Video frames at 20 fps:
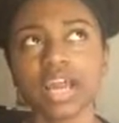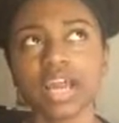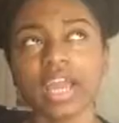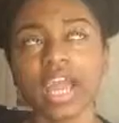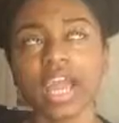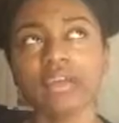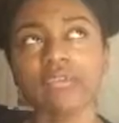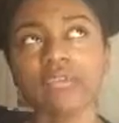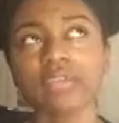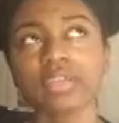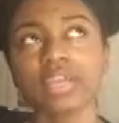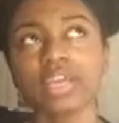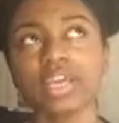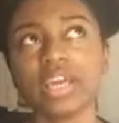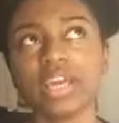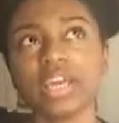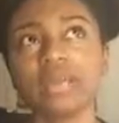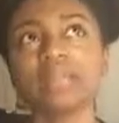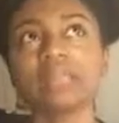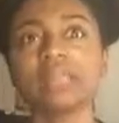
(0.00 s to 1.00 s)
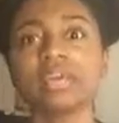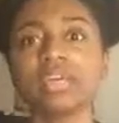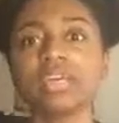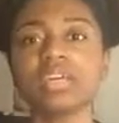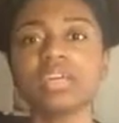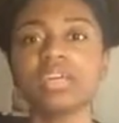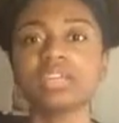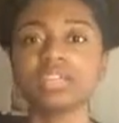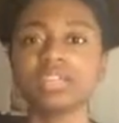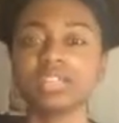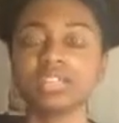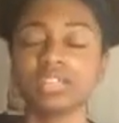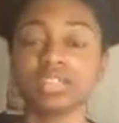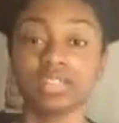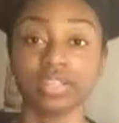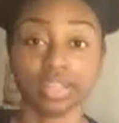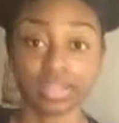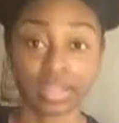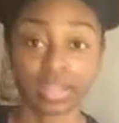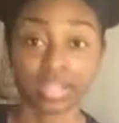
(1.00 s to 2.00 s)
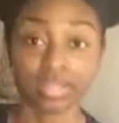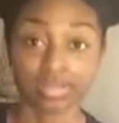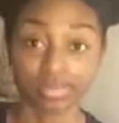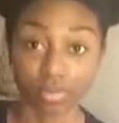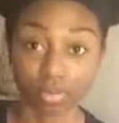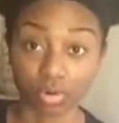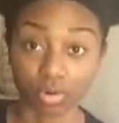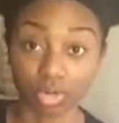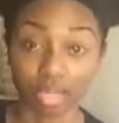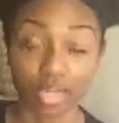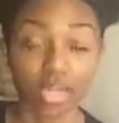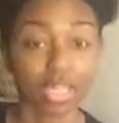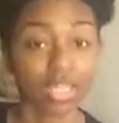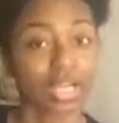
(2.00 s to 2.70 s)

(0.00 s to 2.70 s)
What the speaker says: it didn't really hit me until the next morning.